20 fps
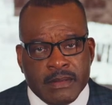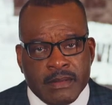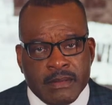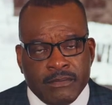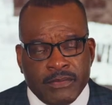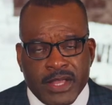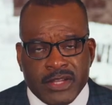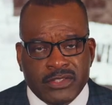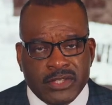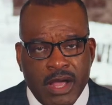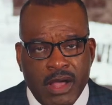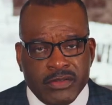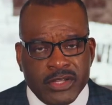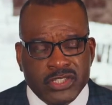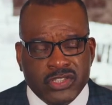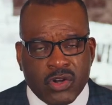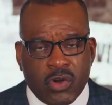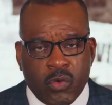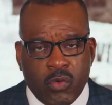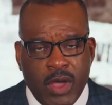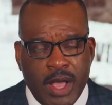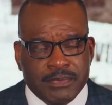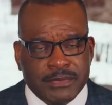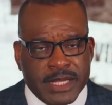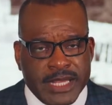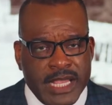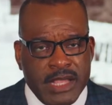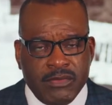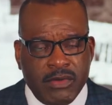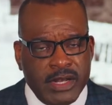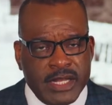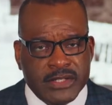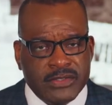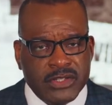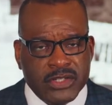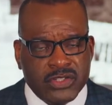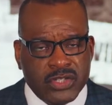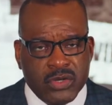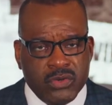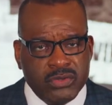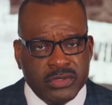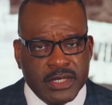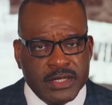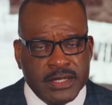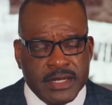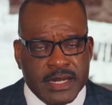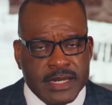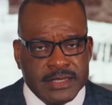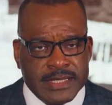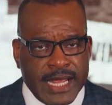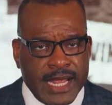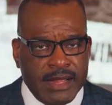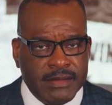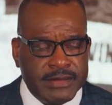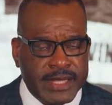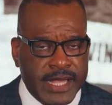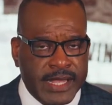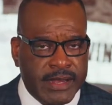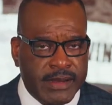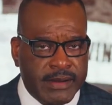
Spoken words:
They saw this corrupt, evil institution down there.